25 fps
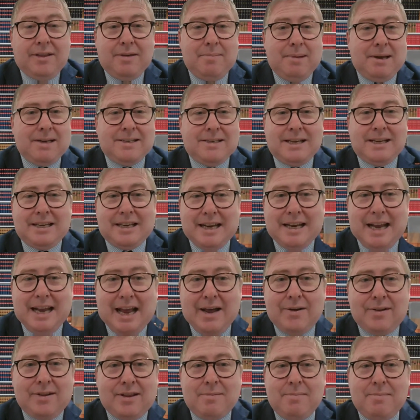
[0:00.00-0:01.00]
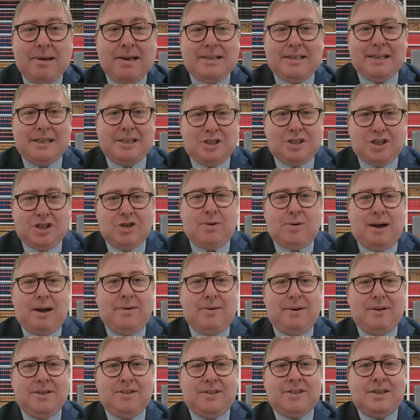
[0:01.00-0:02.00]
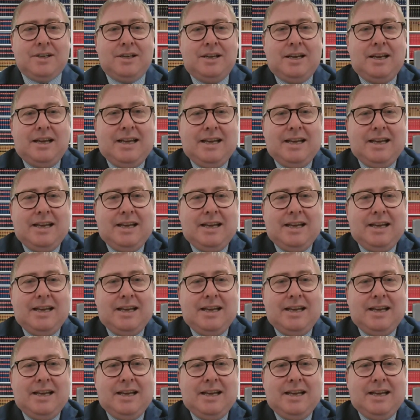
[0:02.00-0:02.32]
they may take an hour, they may take 2 hours.